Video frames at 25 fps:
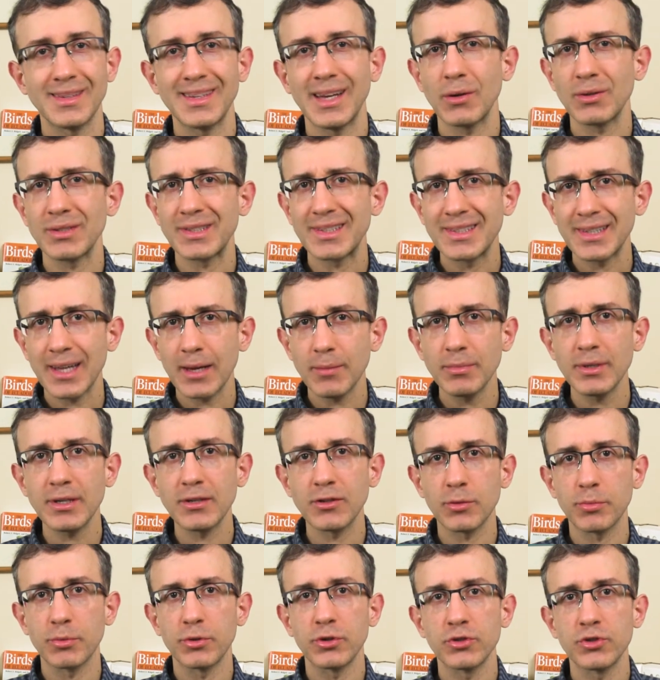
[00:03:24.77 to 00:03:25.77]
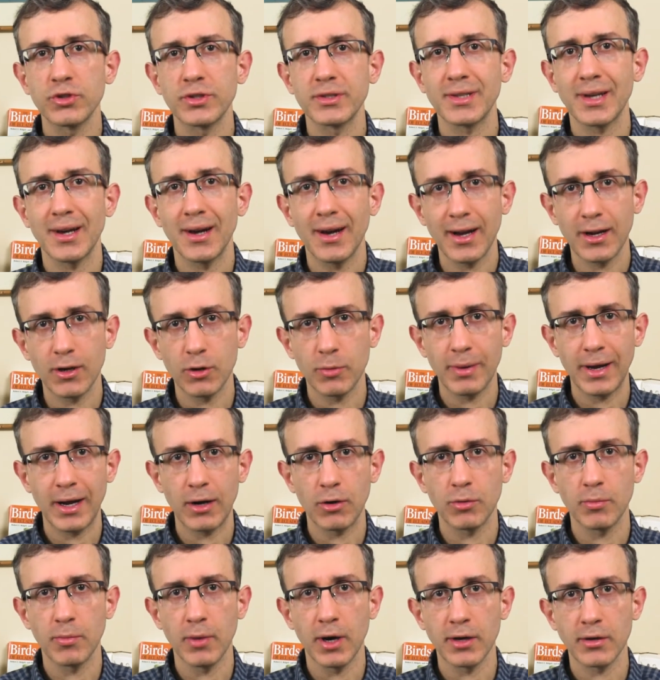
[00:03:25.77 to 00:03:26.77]
Now, it's tempting to purchase a higher
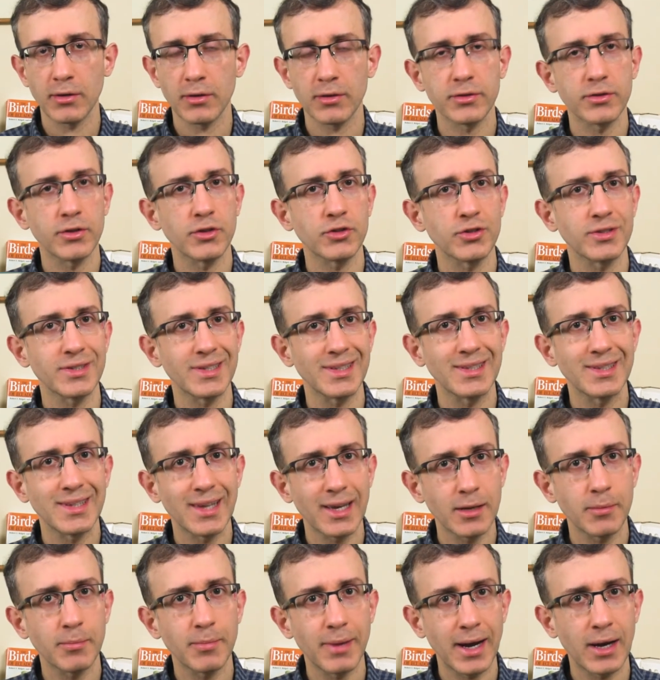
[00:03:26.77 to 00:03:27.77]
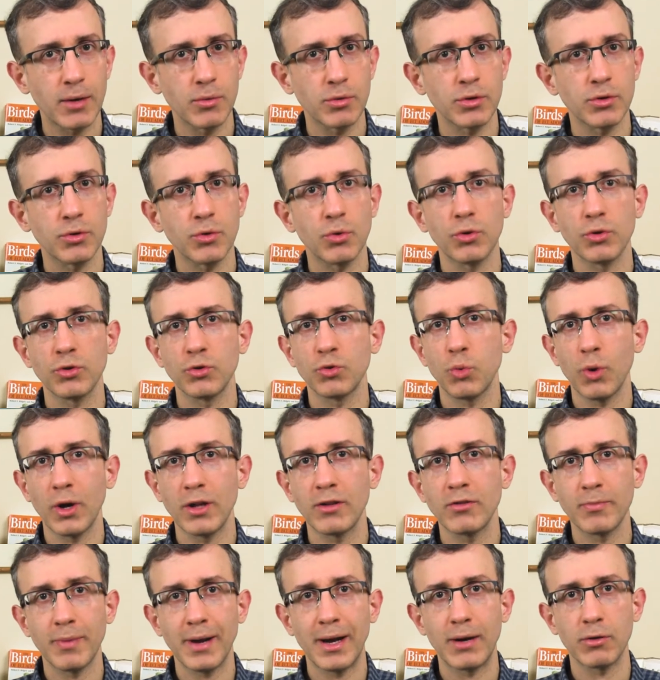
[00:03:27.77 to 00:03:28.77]
power model, such as a 10 power or
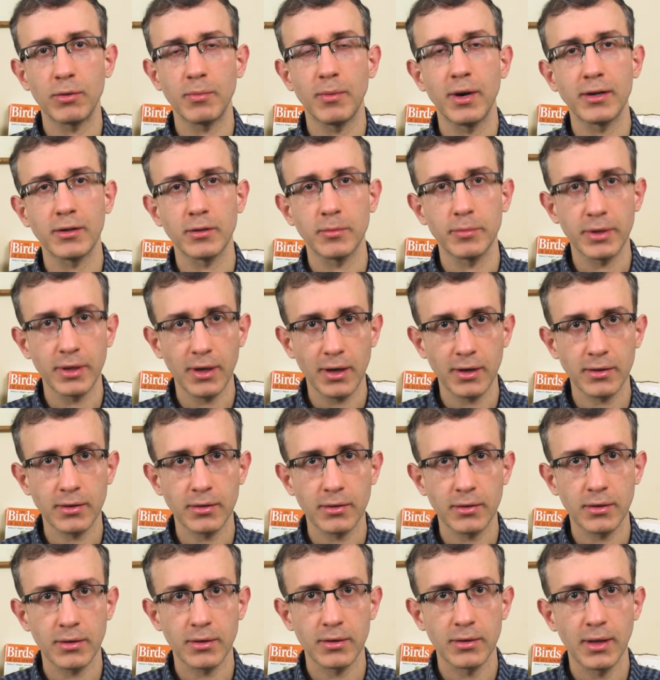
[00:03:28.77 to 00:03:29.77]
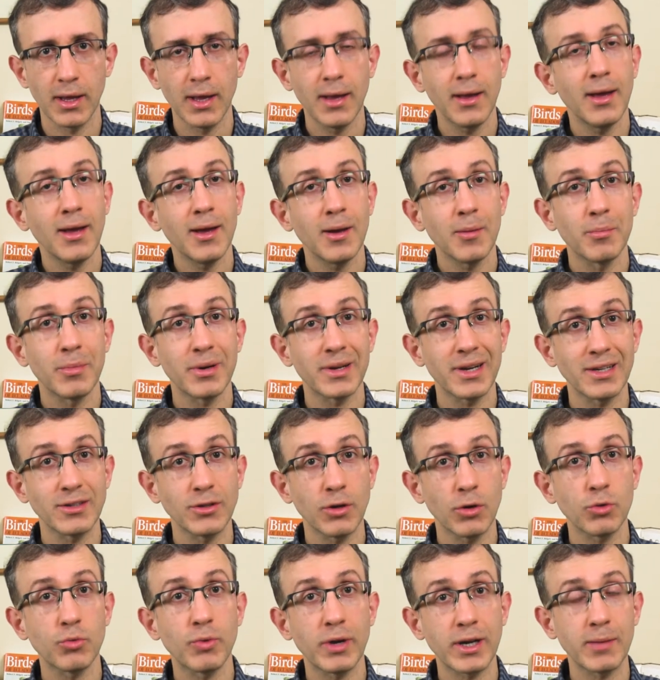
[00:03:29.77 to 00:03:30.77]
12 power model binocular, but I
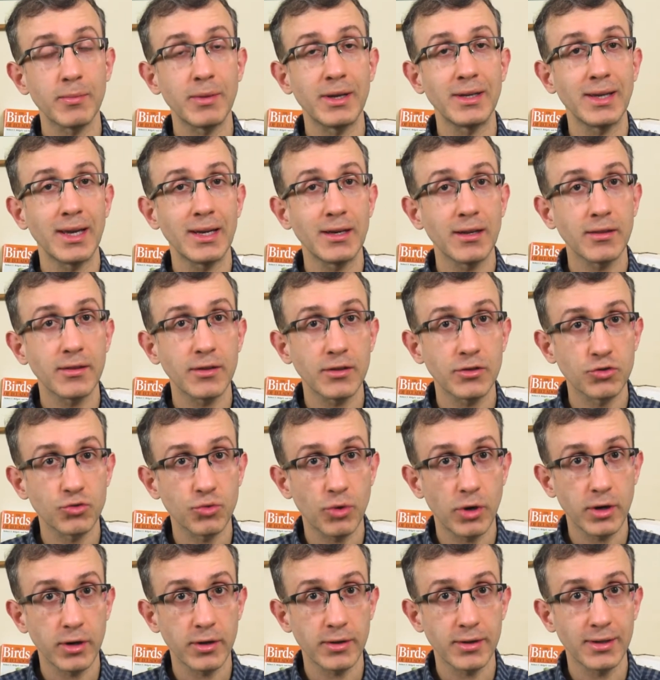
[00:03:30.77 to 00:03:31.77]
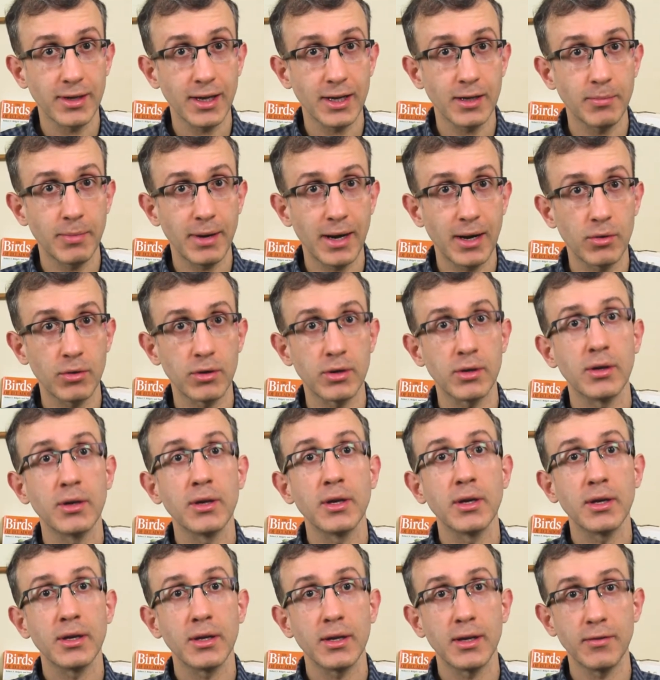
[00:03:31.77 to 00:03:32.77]
don't recommend anything stronger than 8 power
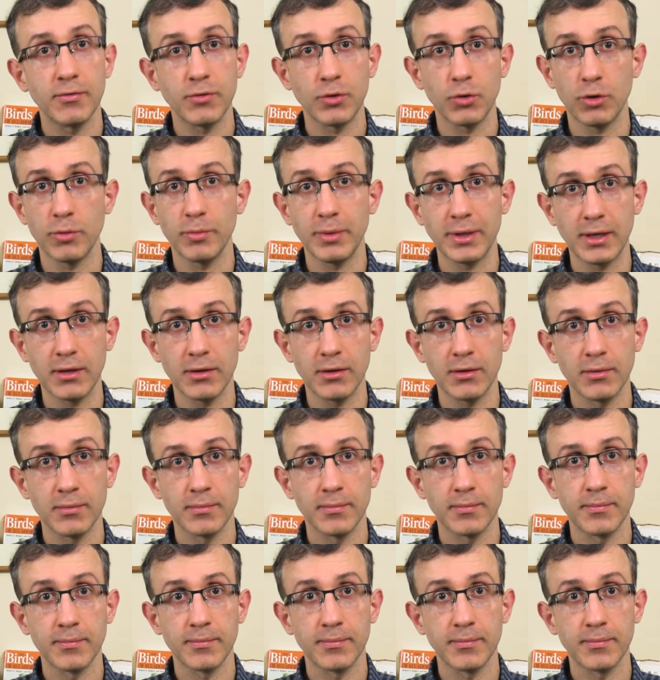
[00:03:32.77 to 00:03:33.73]
if you're a beginner.